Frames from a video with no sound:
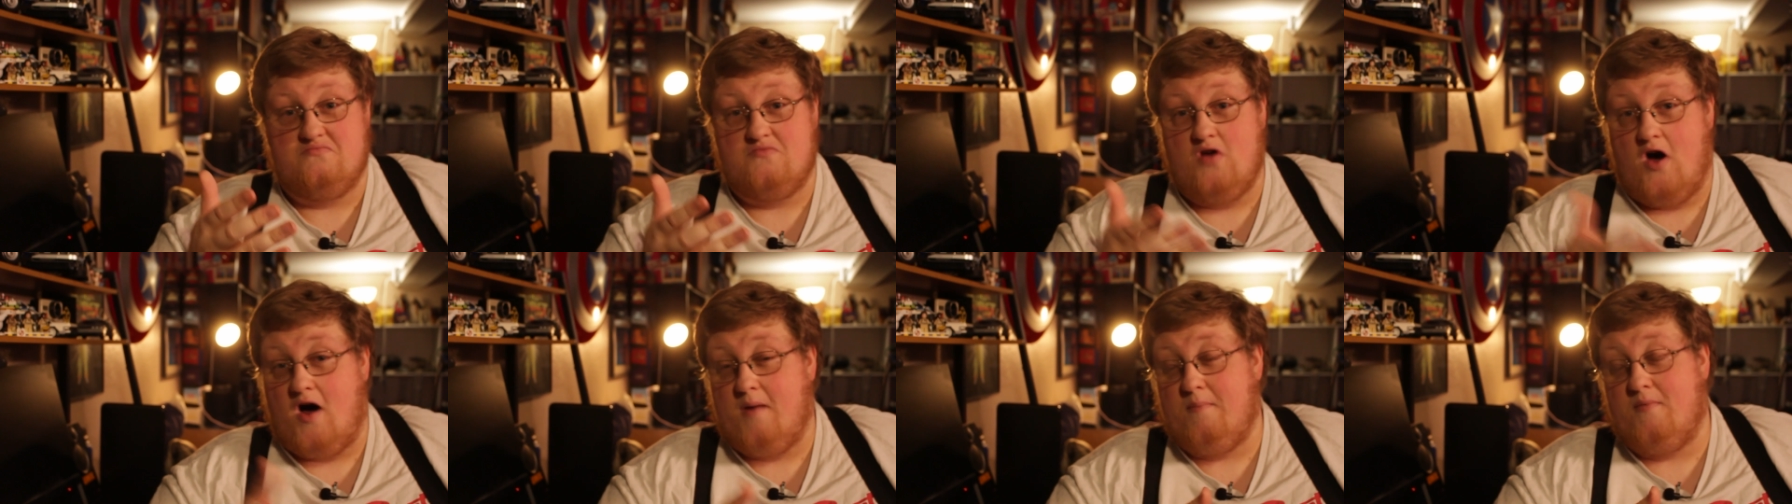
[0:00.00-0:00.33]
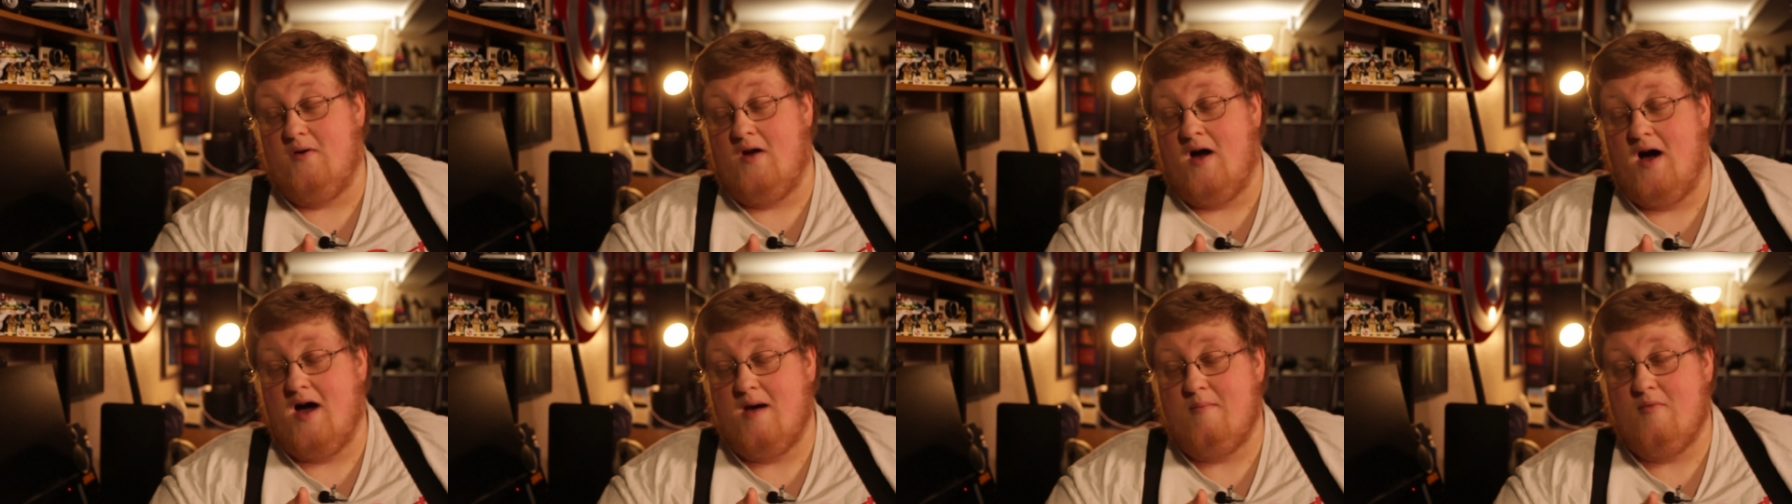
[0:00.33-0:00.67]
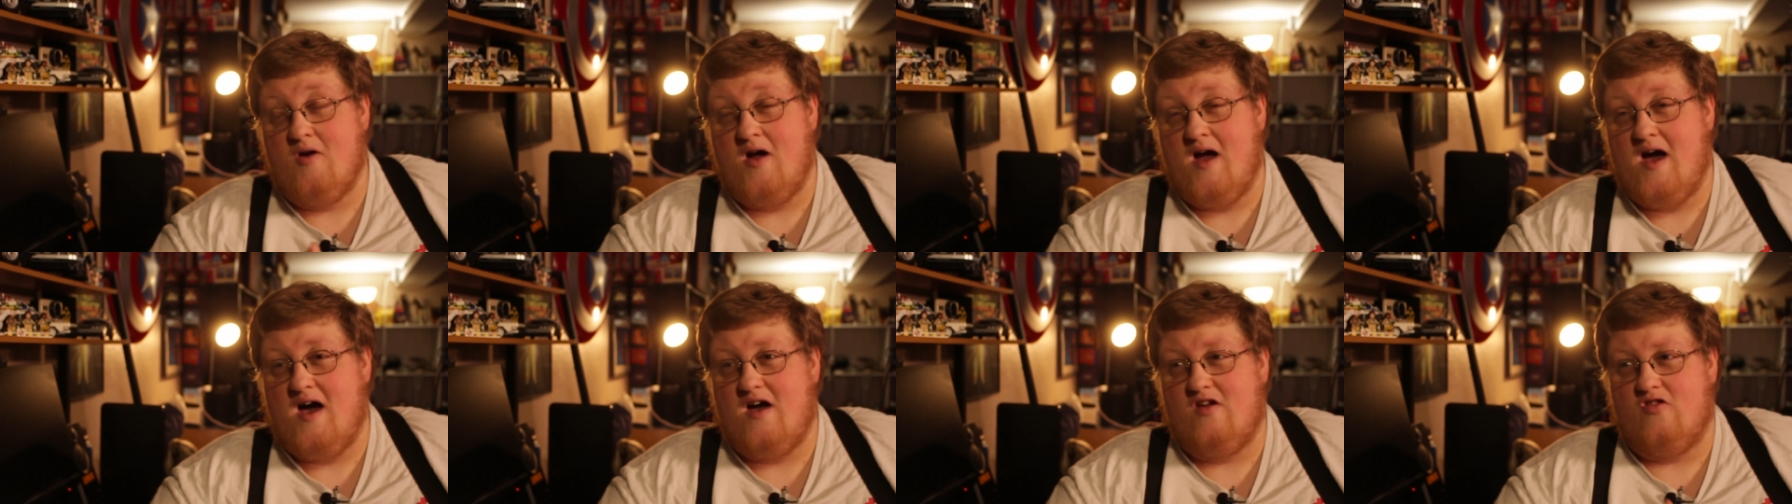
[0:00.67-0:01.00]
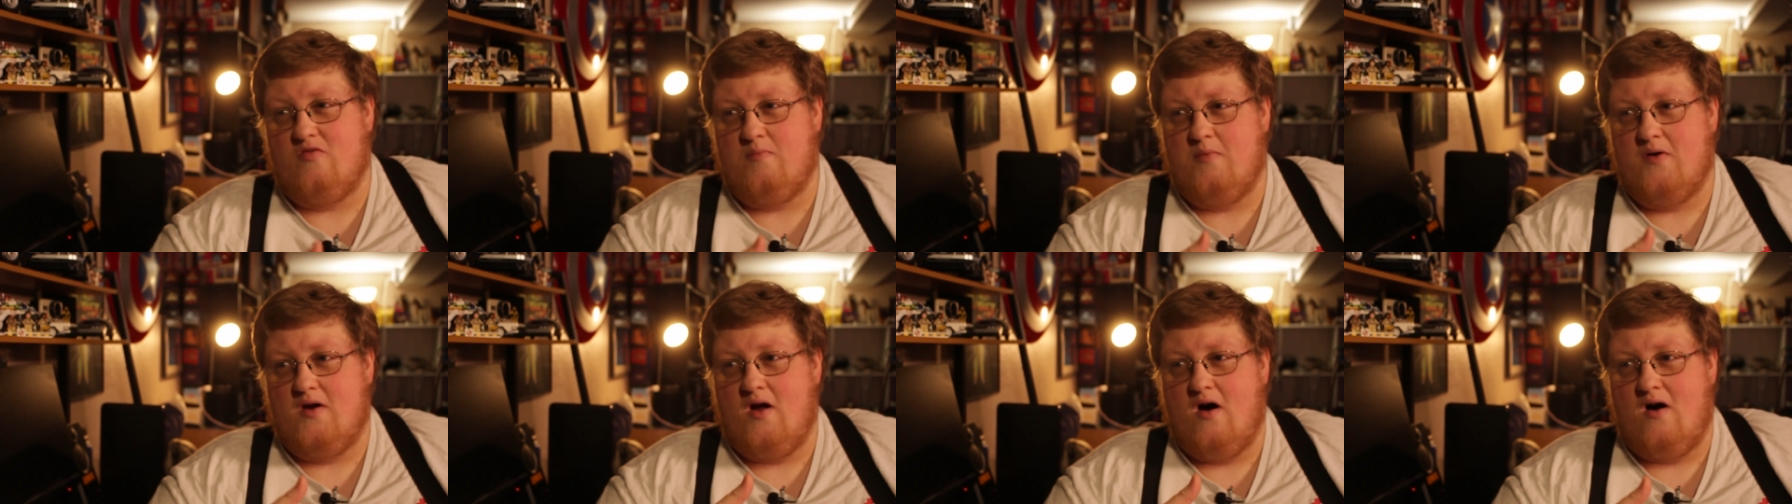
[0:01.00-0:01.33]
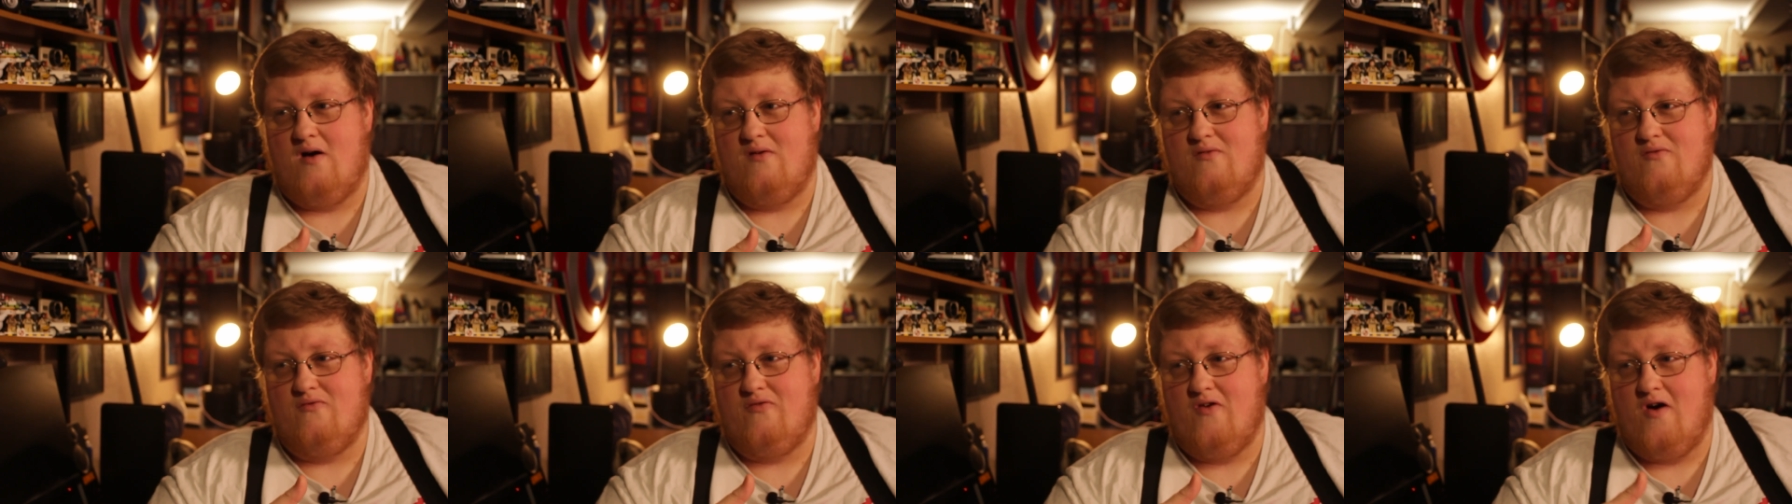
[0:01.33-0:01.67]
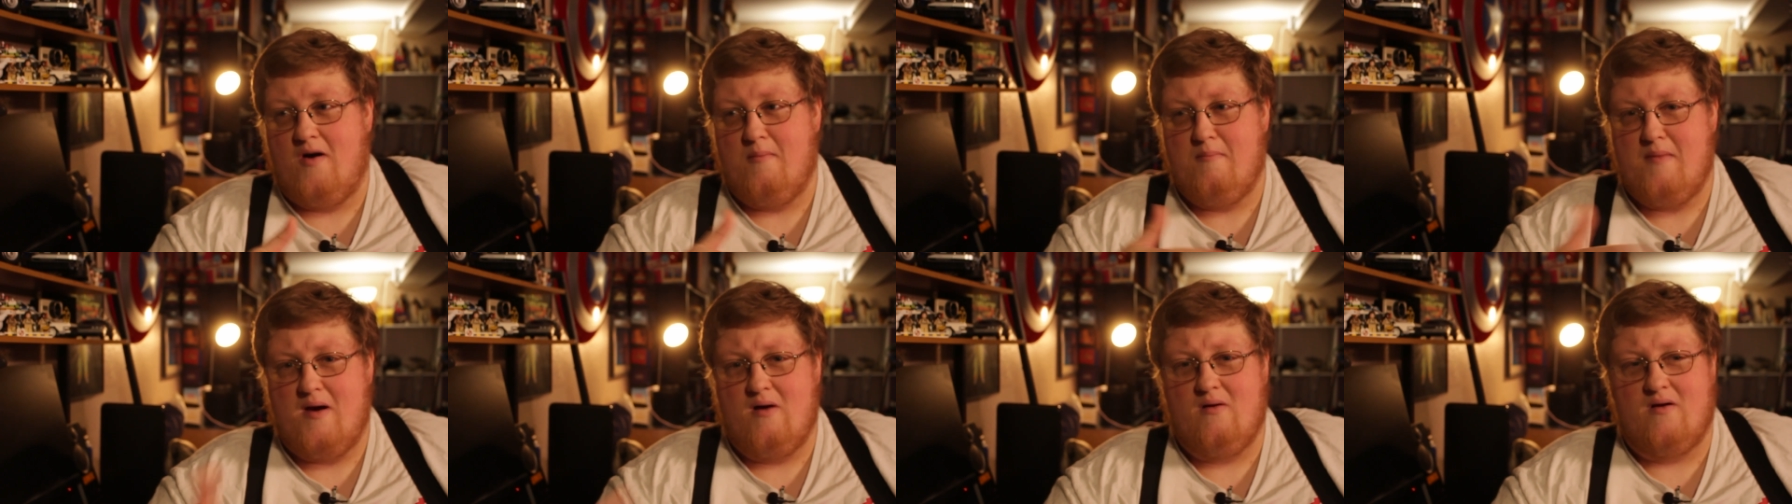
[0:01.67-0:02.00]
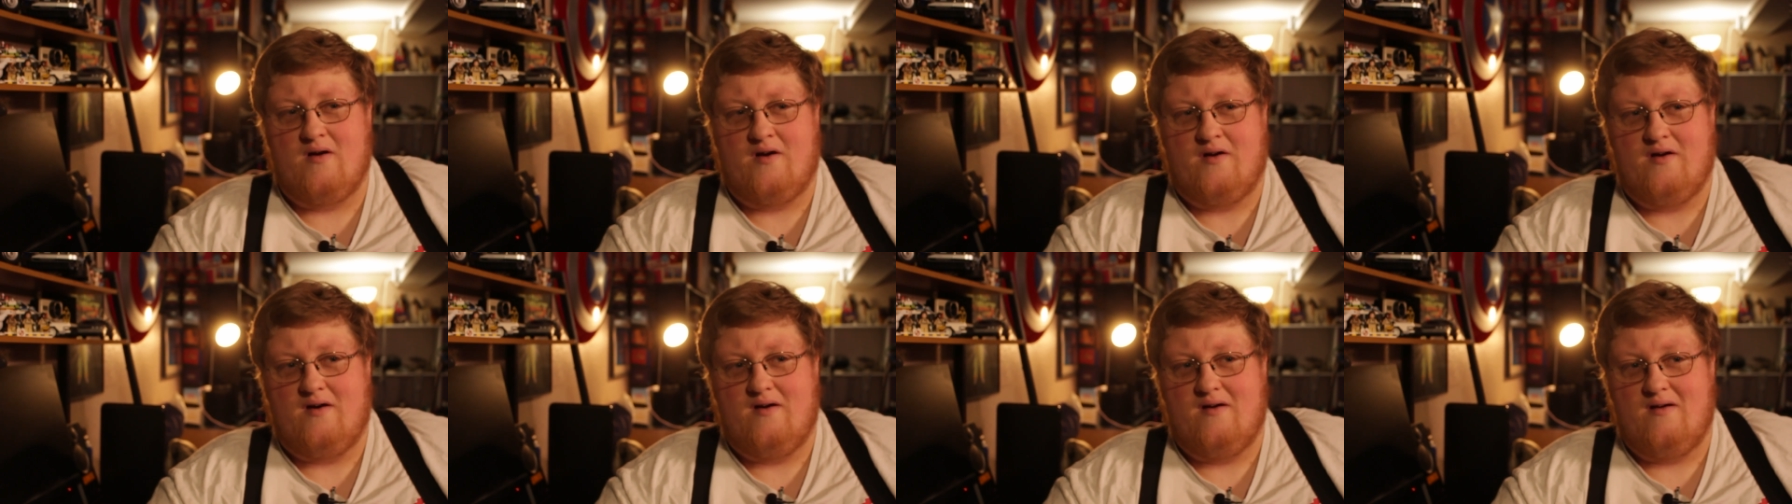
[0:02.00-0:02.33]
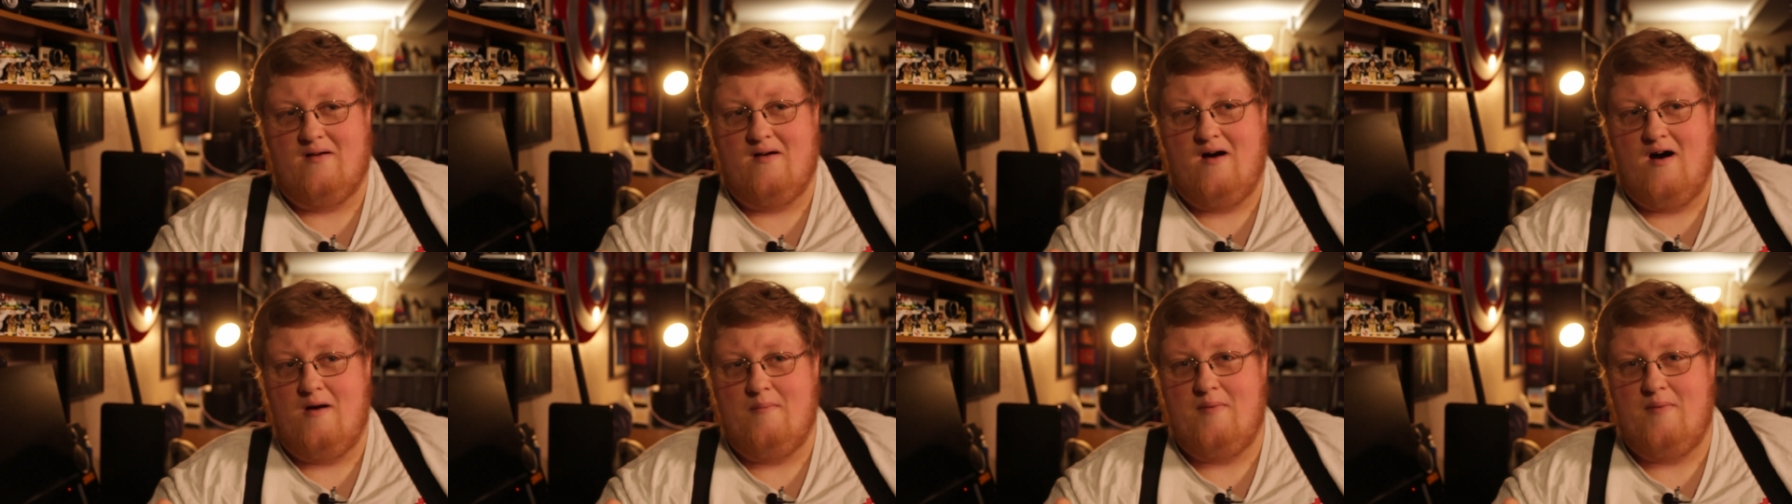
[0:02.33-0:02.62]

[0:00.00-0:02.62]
Oppenheimer has, but of America,